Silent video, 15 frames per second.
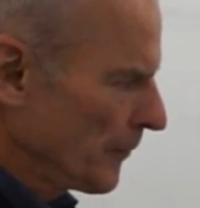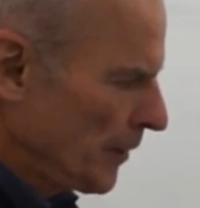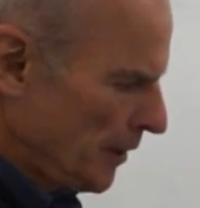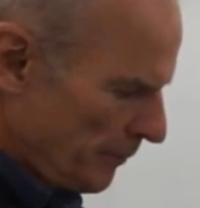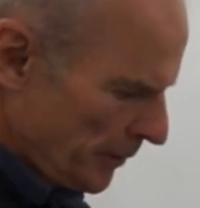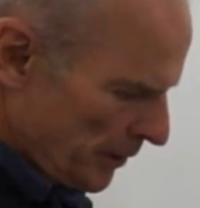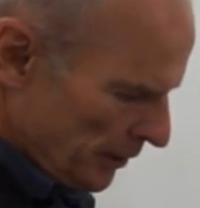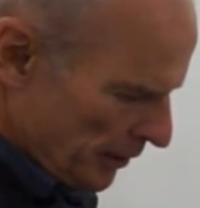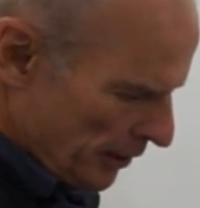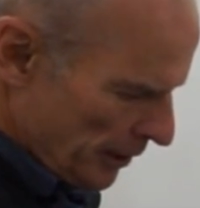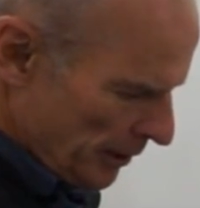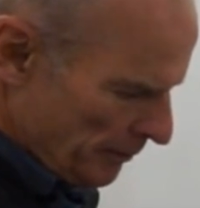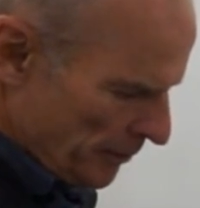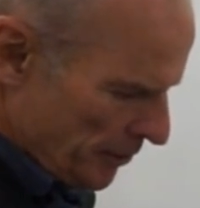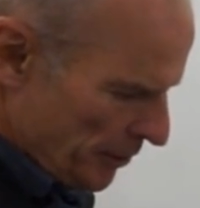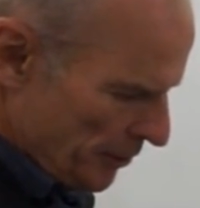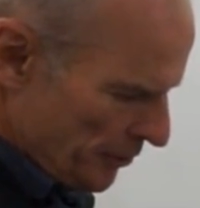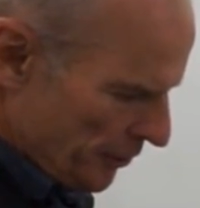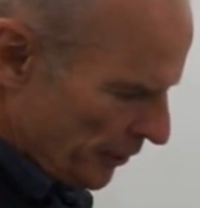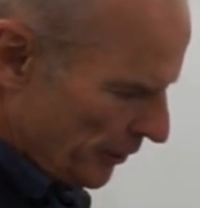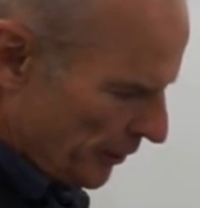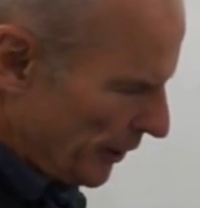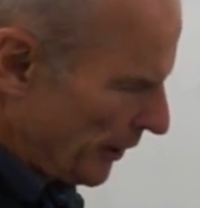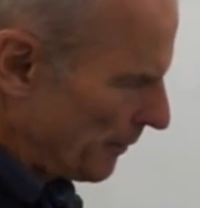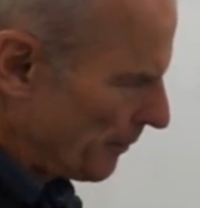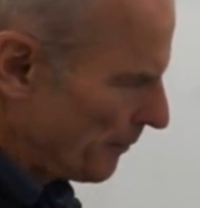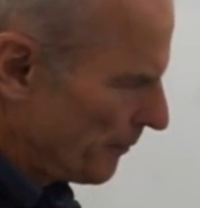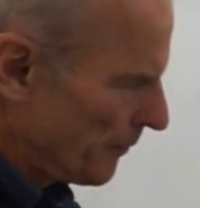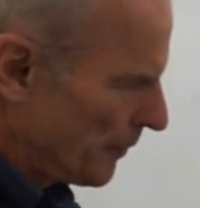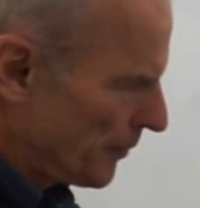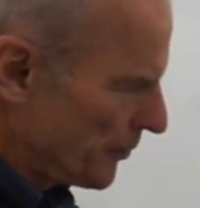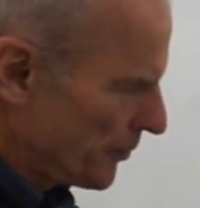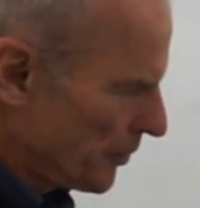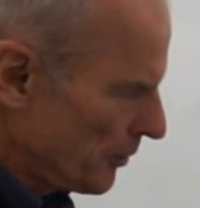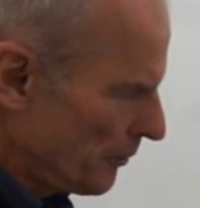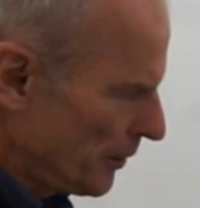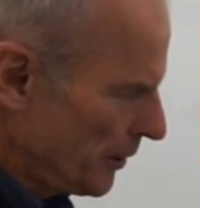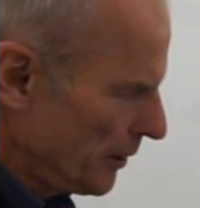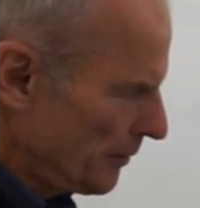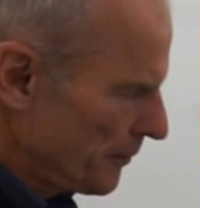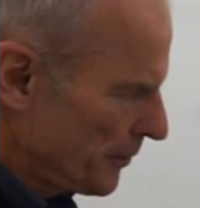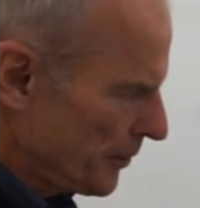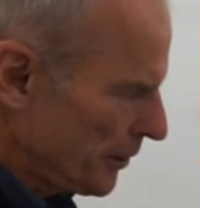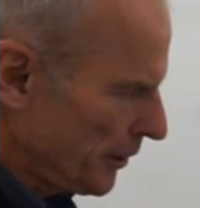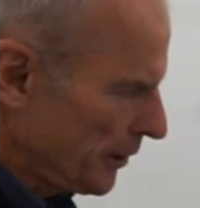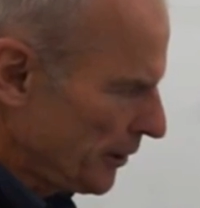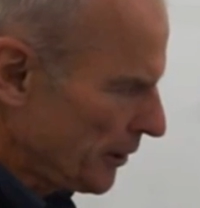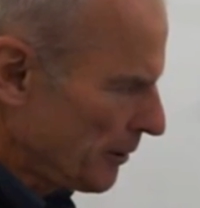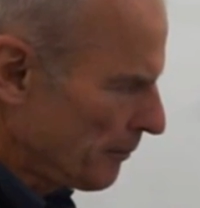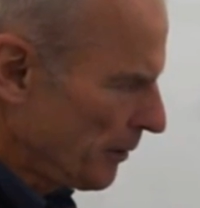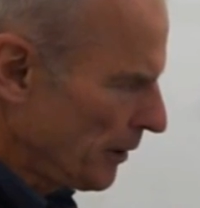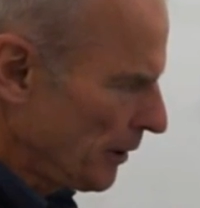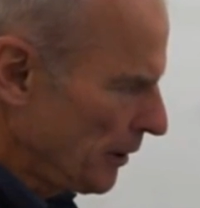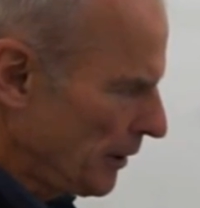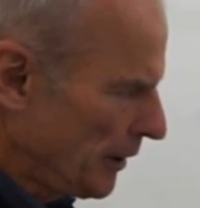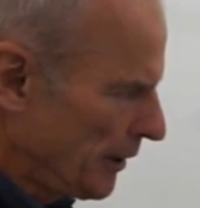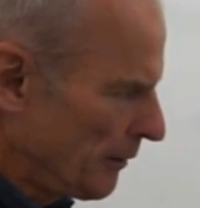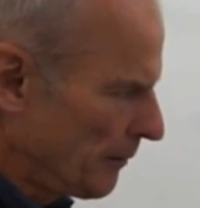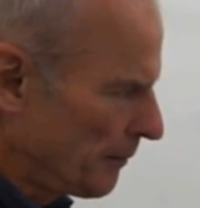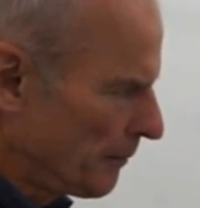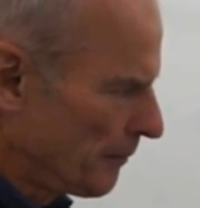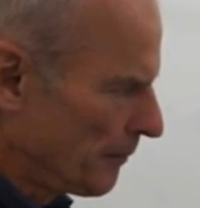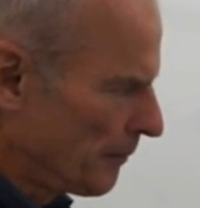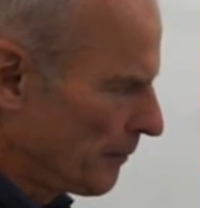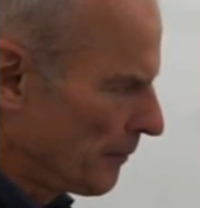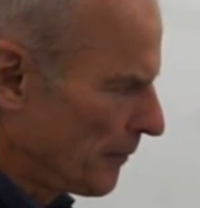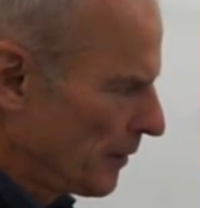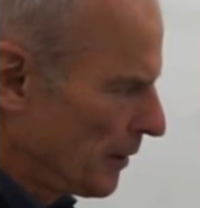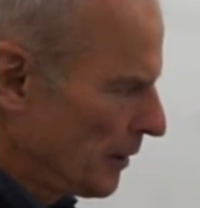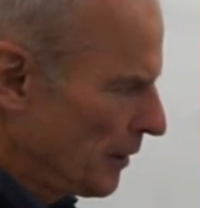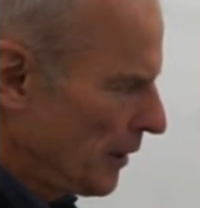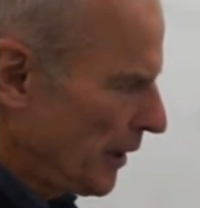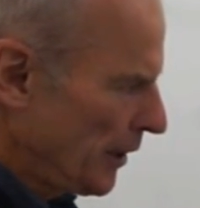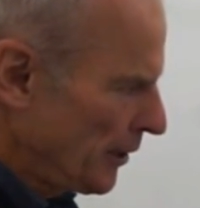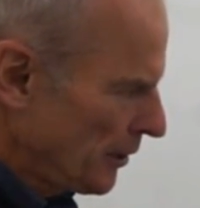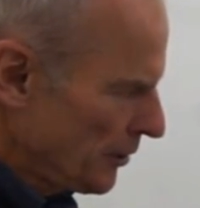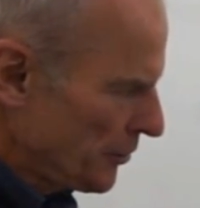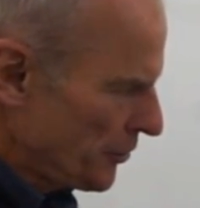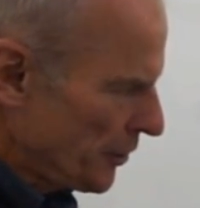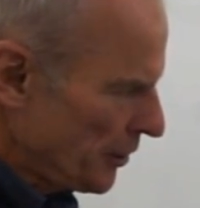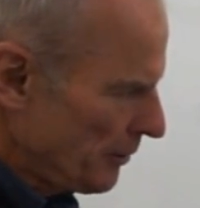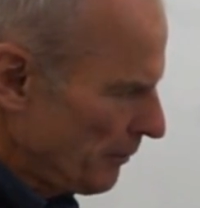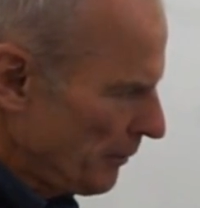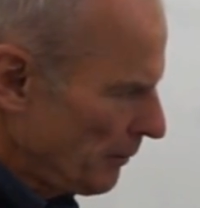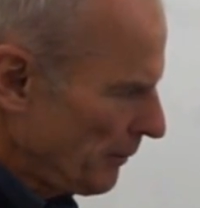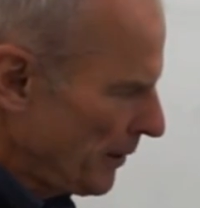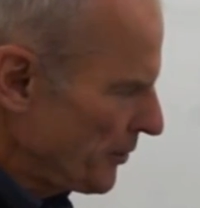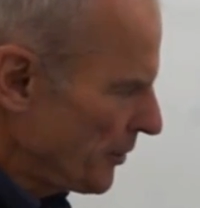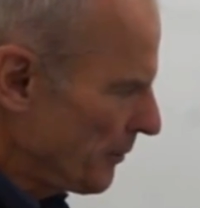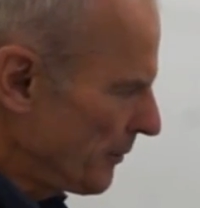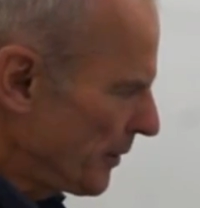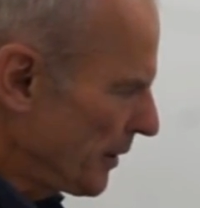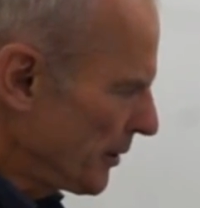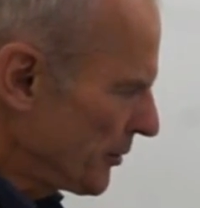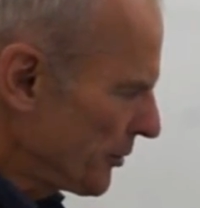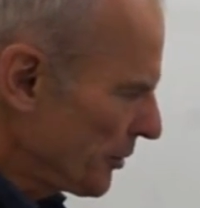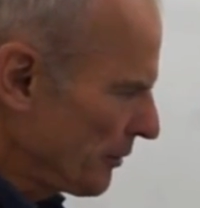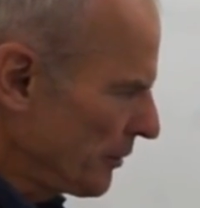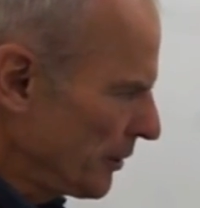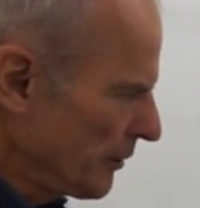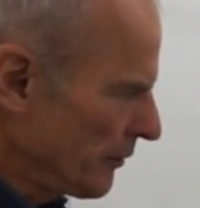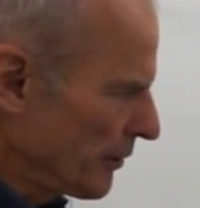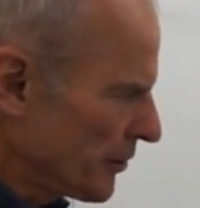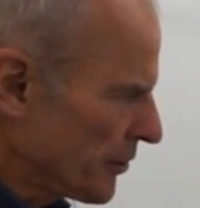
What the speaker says: And we can keep reducing that until we take it completely out. And you can see the momentum there, so you're